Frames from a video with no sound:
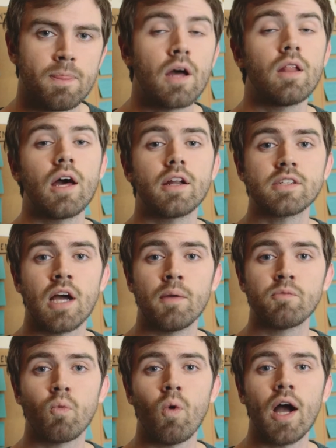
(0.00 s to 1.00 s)
Now a lot of
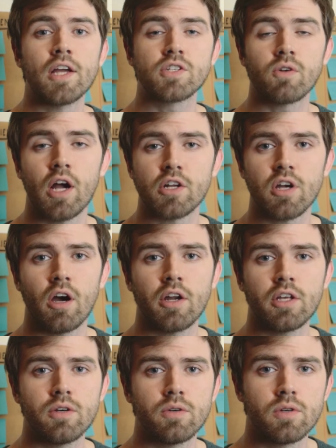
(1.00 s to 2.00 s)
times why scratch
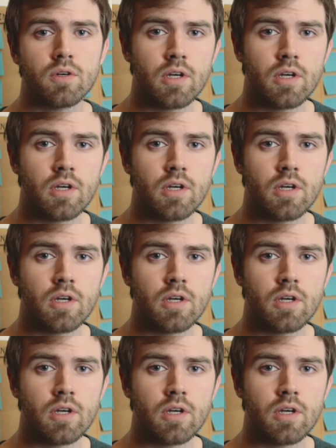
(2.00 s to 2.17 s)
audio